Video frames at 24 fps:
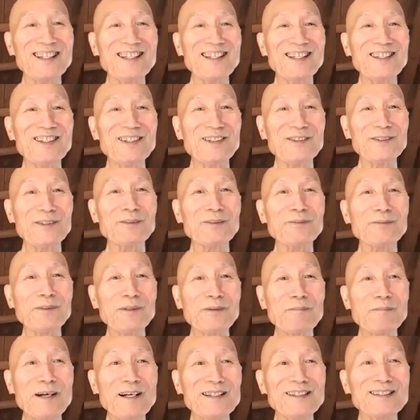You are
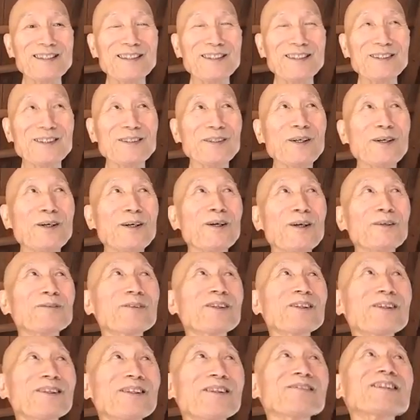master of
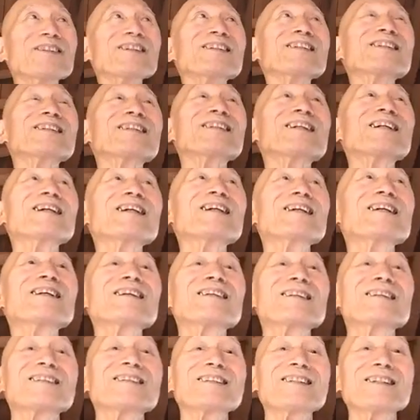universe.
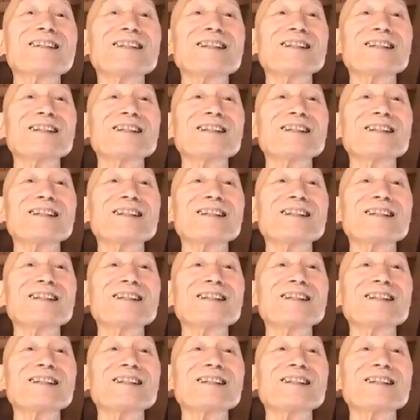This